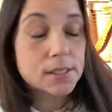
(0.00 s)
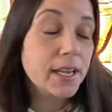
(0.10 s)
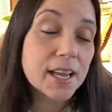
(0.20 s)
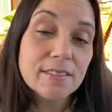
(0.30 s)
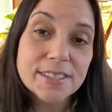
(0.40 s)

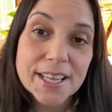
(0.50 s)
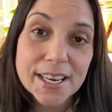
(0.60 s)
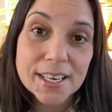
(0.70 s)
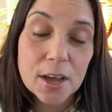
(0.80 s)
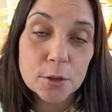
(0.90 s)
like I've said
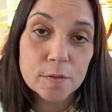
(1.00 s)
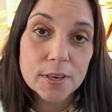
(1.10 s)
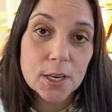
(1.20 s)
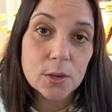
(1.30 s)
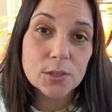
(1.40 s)
in other
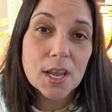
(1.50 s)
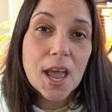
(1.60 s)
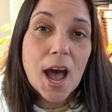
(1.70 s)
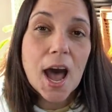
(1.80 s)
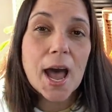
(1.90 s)
videos,
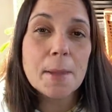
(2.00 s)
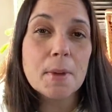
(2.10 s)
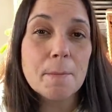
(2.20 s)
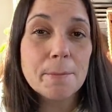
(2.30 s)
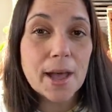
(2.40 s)
I'm
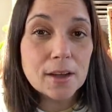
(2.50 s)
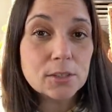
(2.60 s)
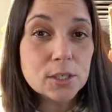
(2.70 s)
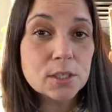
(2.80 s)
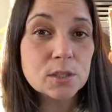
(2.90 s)
about
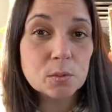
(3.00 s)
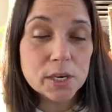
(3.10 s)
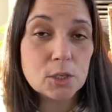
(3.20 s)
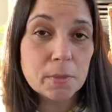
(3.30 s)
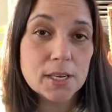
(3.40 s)
to switch my